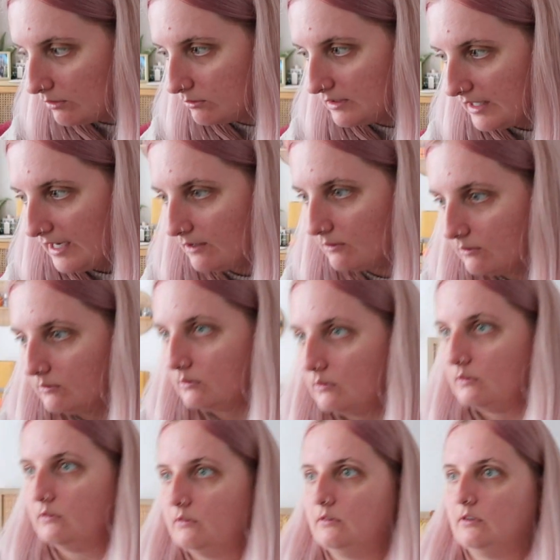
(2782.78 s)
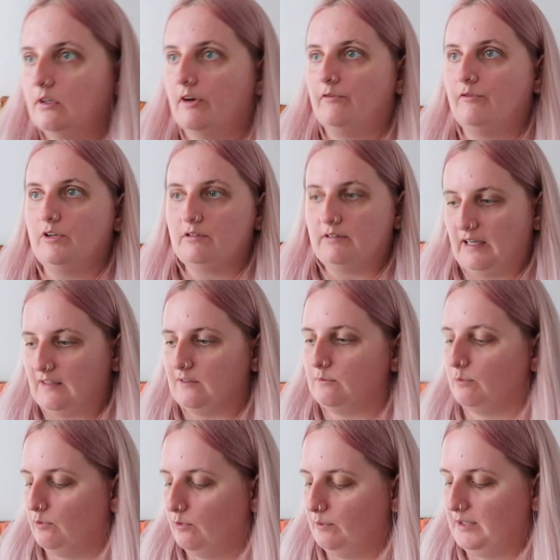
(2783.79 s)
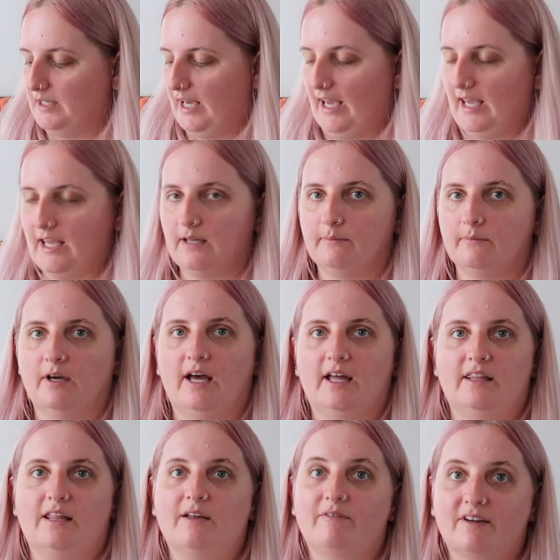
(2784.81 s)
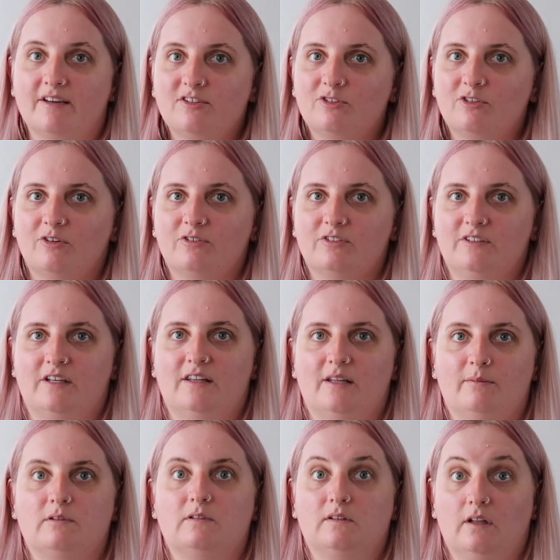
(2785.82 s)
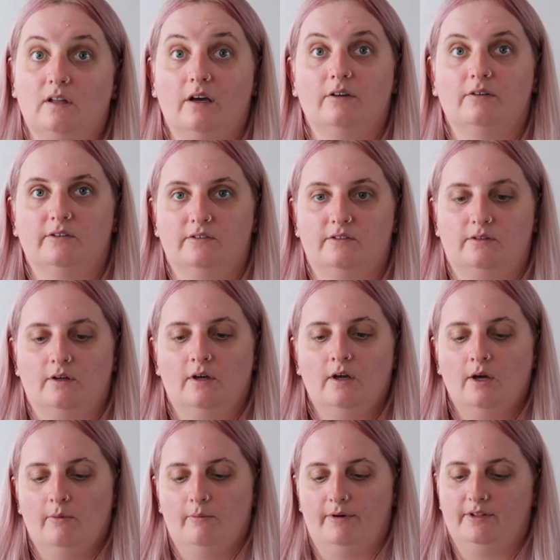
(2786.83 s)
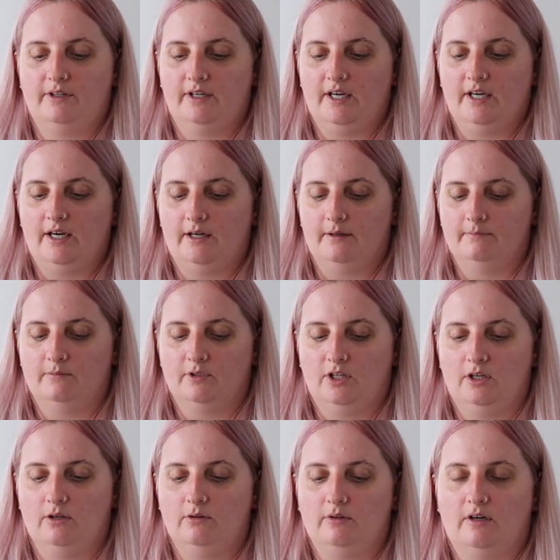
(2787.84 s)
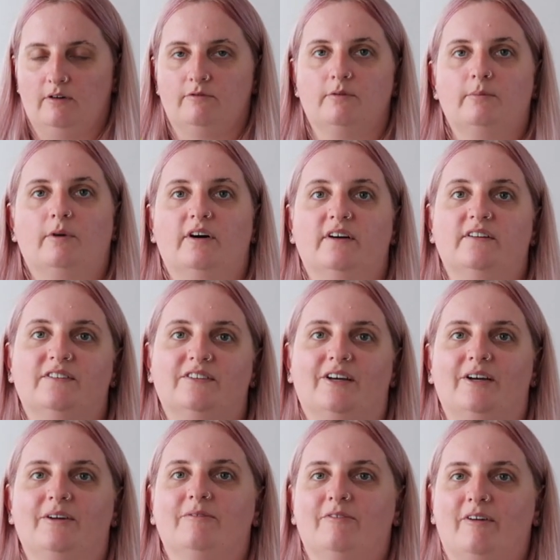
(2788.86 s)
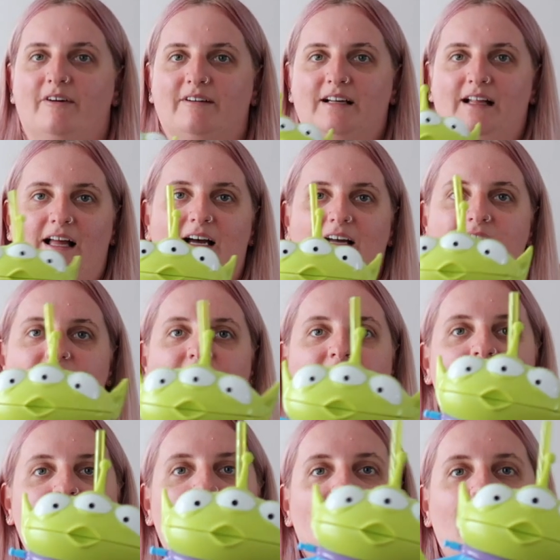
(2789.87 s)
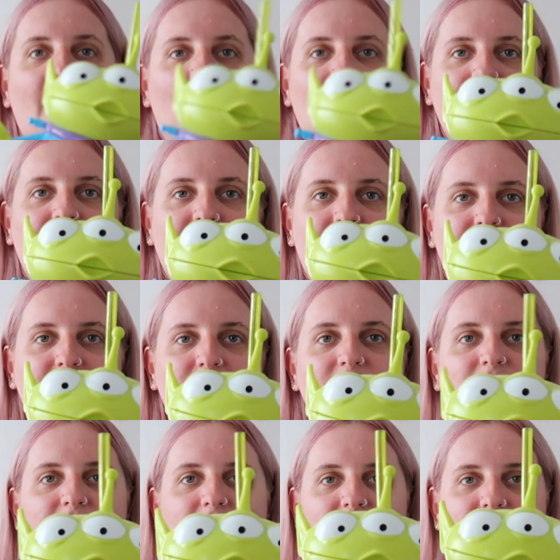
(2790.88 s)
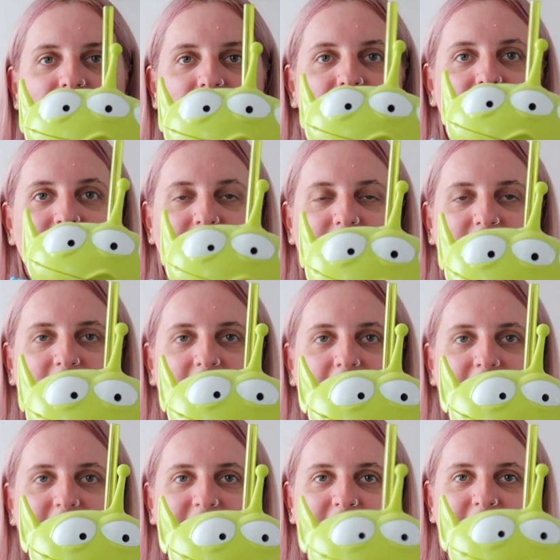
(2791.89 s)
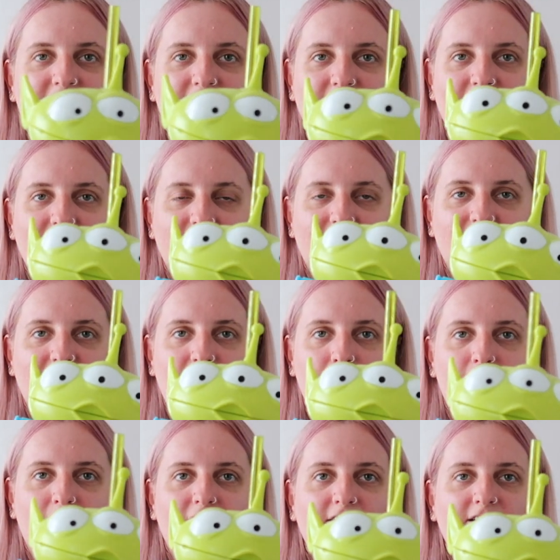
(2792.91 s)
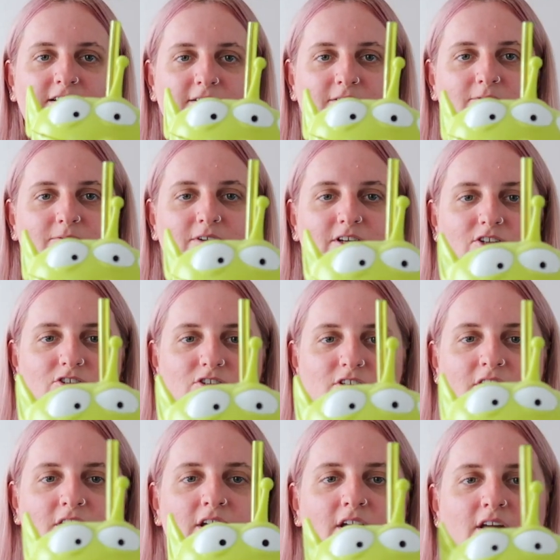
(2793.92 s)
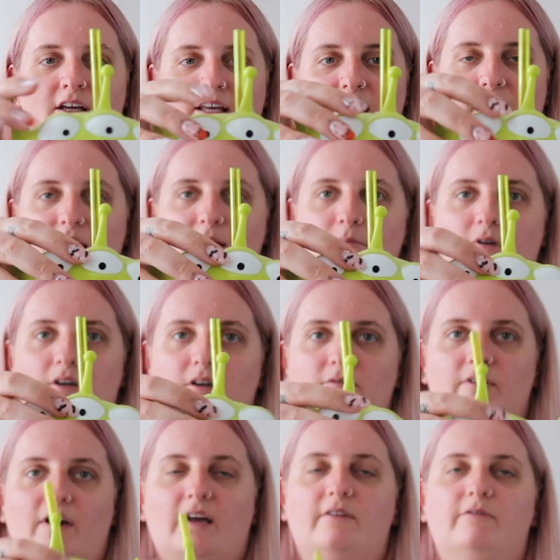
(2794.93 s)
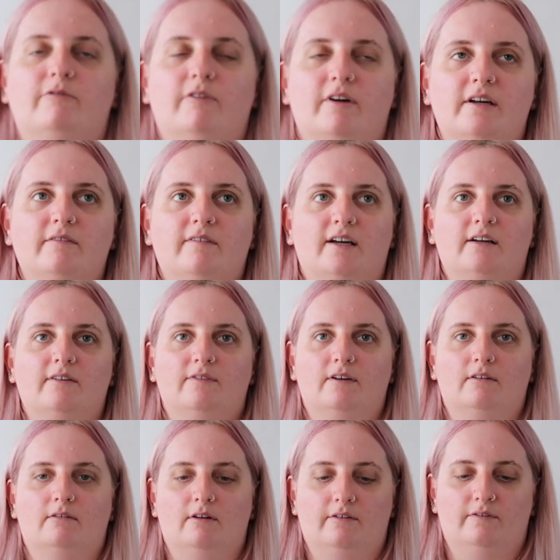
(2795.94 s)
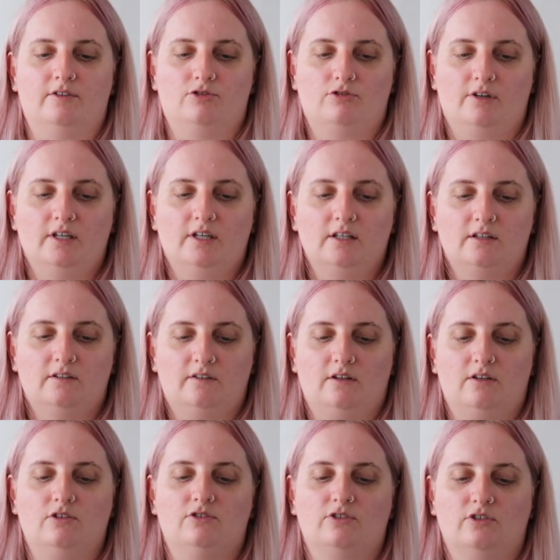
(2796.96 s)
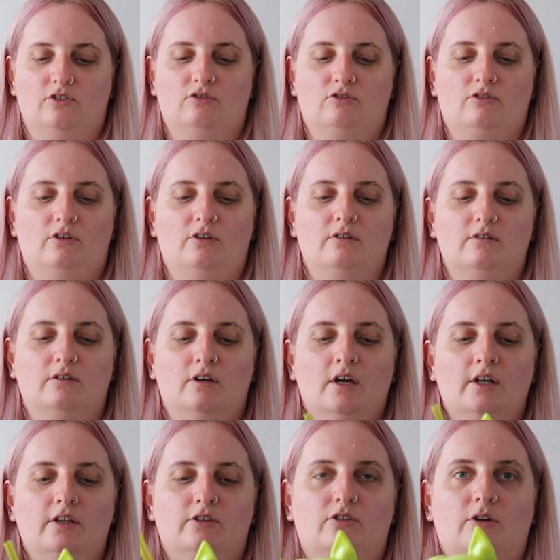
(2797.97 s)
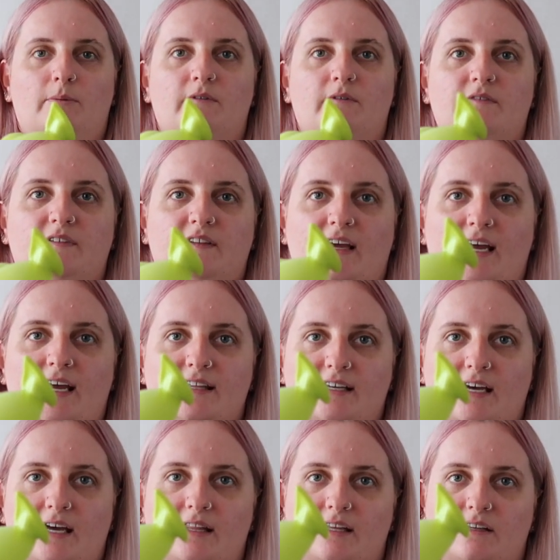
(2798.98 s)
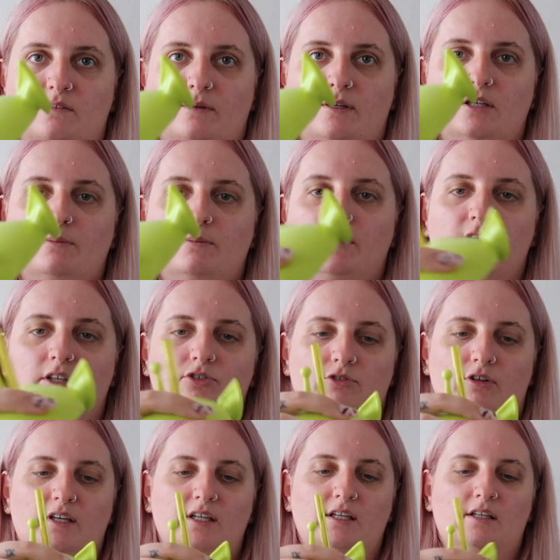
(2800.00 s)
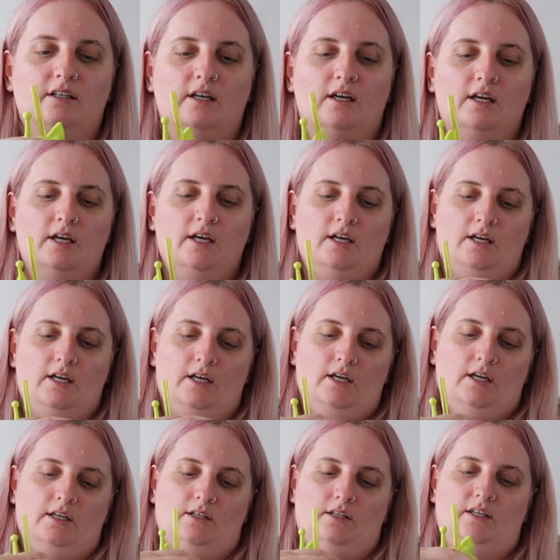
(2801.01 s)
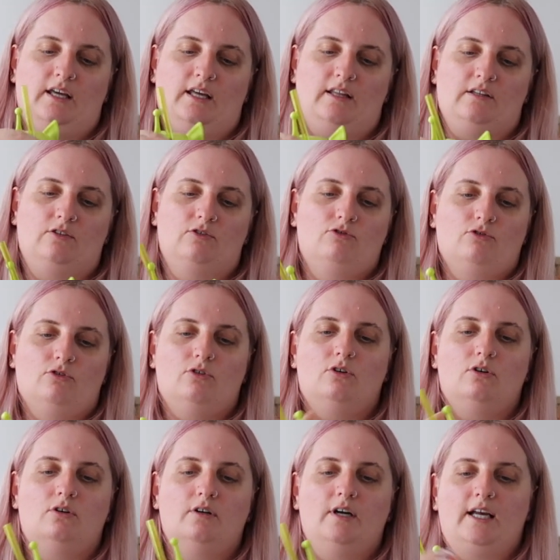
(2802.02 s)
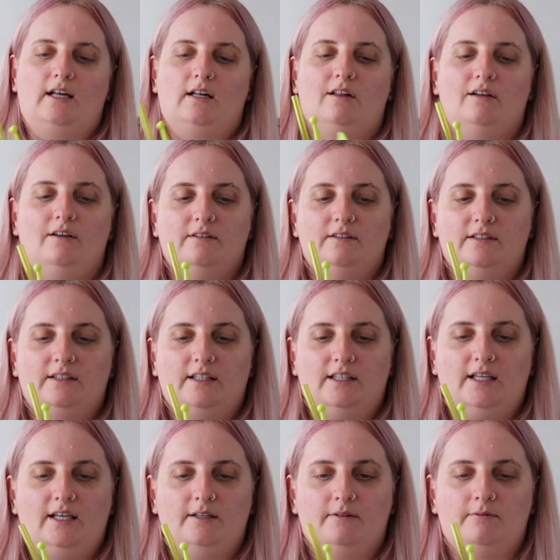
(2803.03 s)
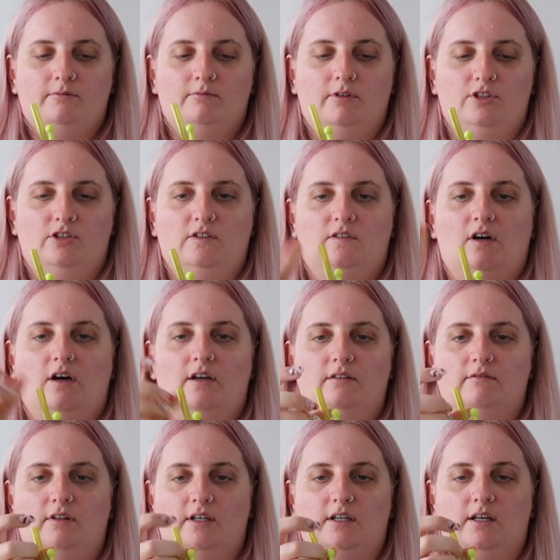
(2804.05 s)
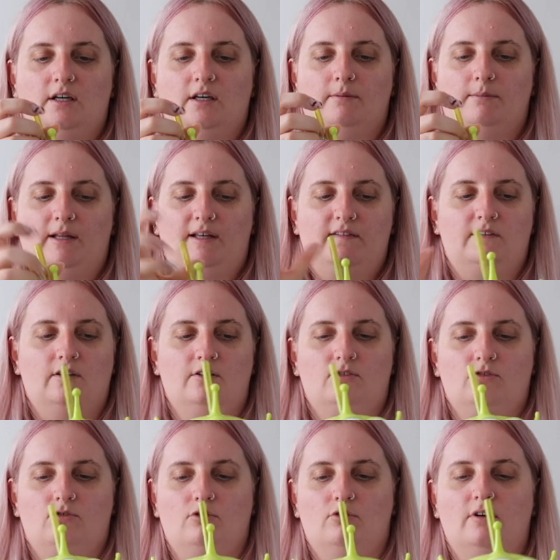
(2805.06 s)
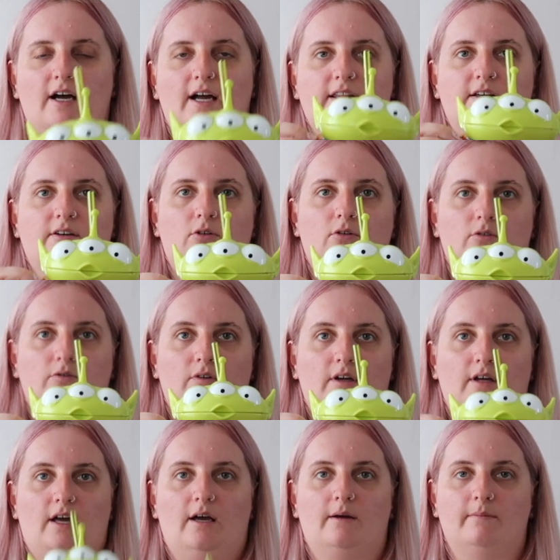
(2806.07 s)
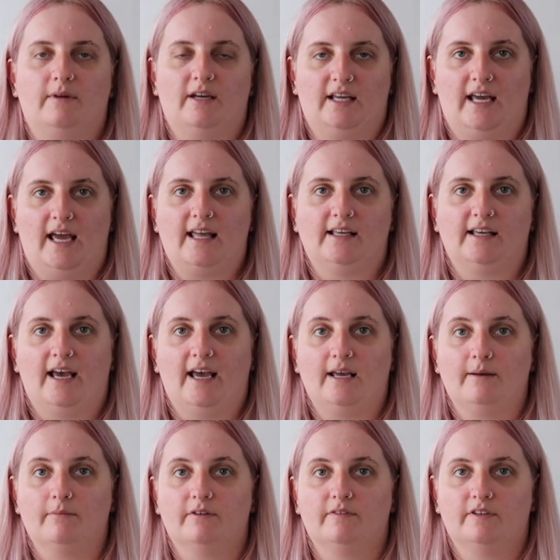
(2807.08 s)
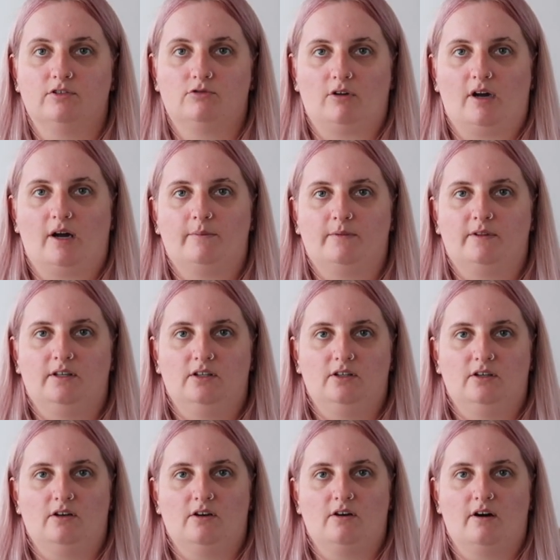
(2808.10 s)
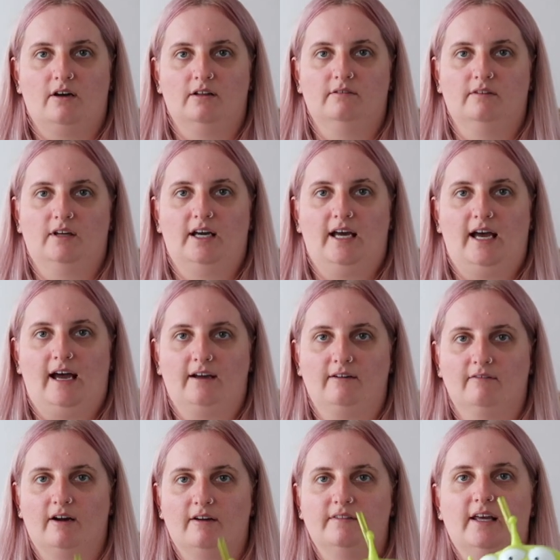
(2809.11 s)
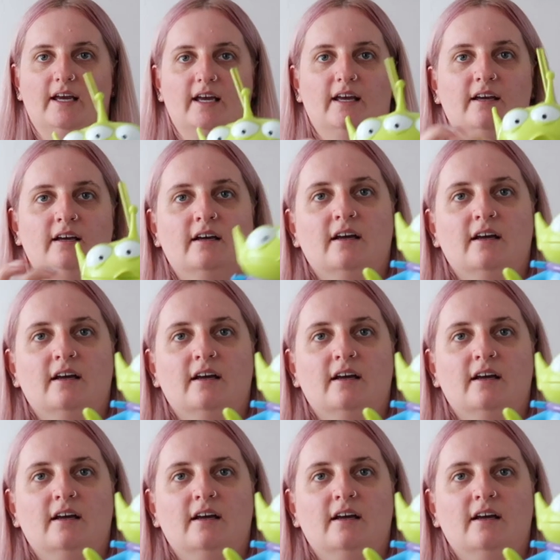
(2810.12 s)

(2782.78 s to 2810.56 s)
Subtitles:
out a few days before we came, and they restocked it. There was loads when I queued up for mine, so very glad. And then I also got the alien sipper, which came with a free refill of a drink. So you just screw the top of his head and that's where you put your drink. You get the straw included in it, which is kind of like a plastic straw, and it again came with a strap that you could kind of like hang around there.